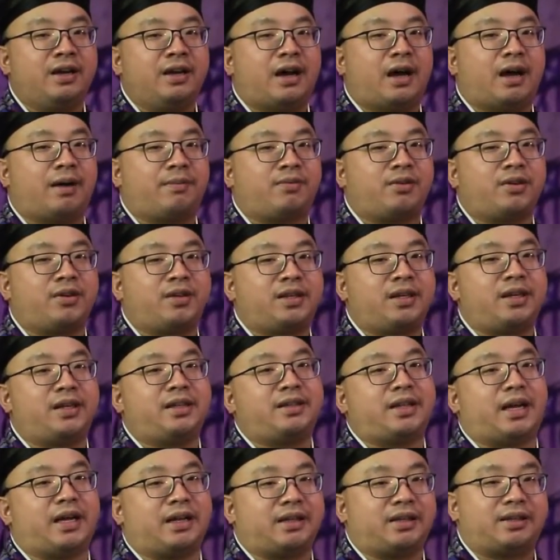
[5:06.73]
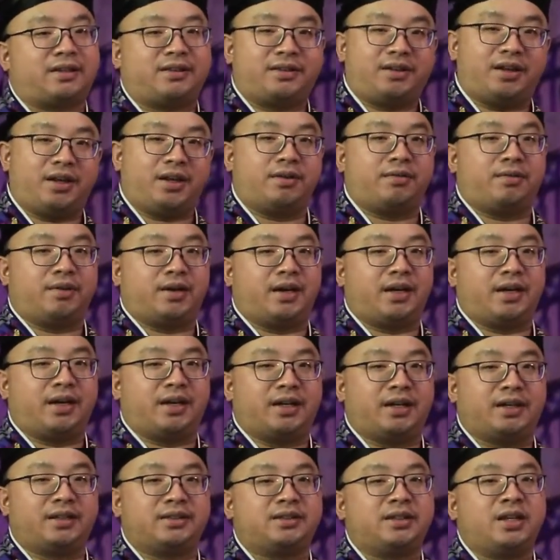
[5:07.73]
I'm just saying that the theory
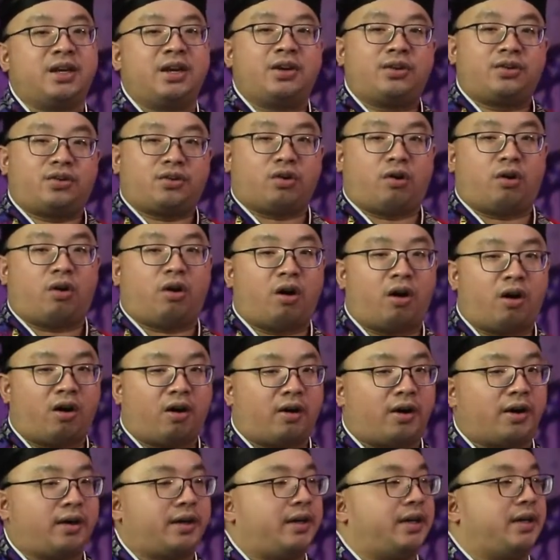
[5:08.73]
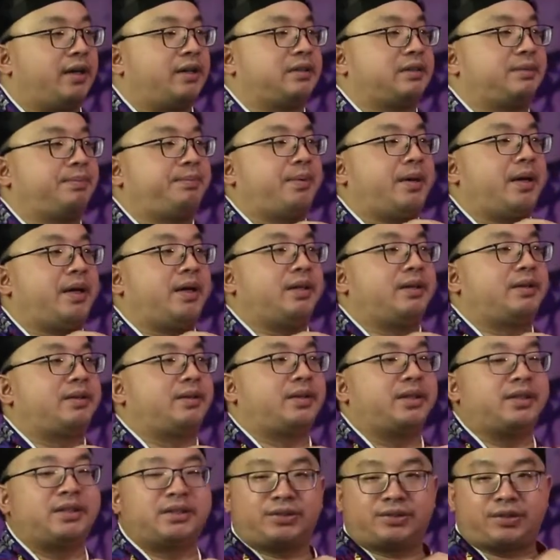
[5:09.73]
is your heart is being
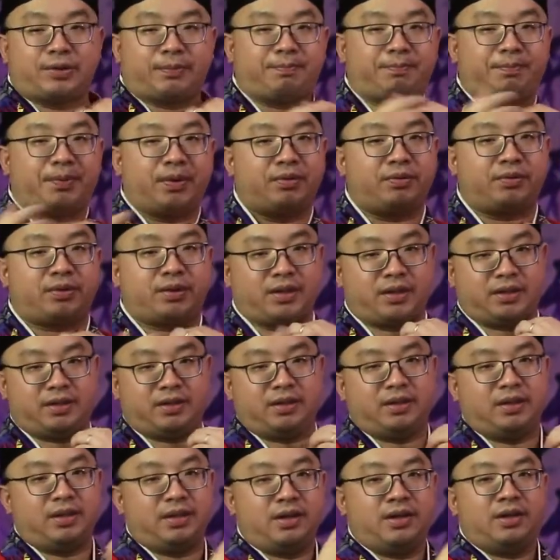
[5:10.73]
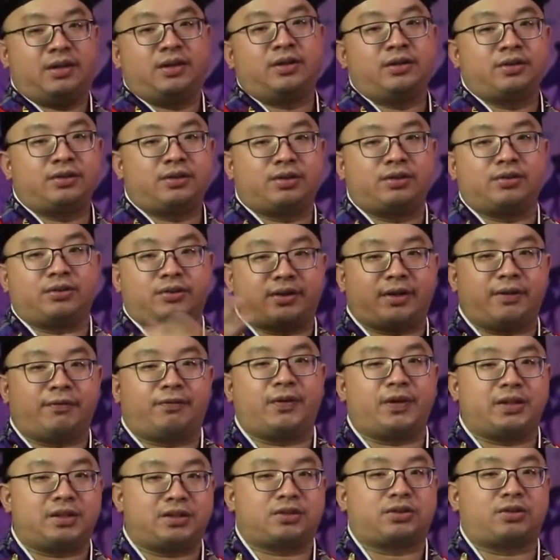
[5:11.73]
distributed to
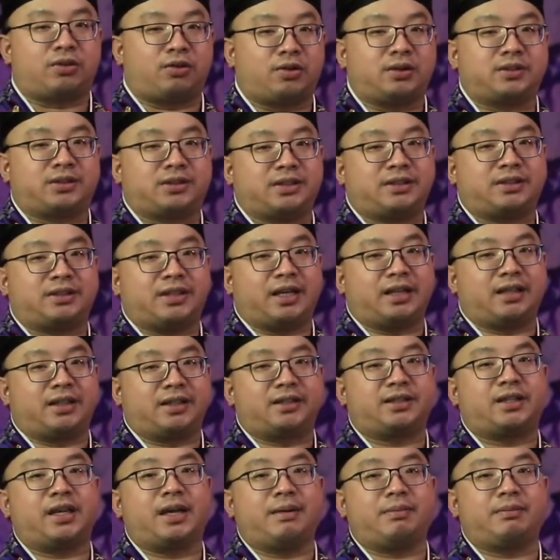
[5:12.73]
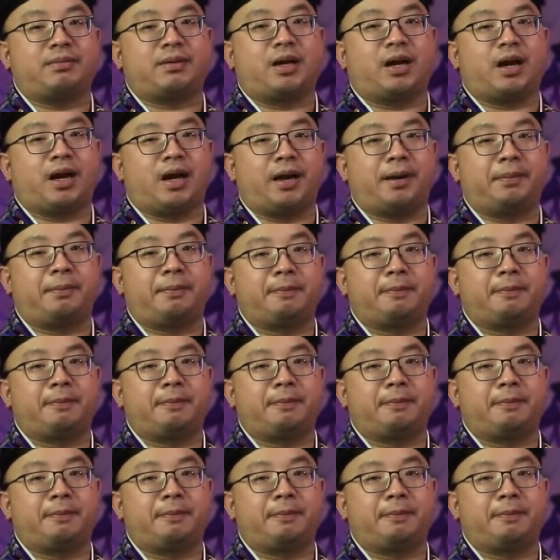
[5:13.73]
different sources at the same time.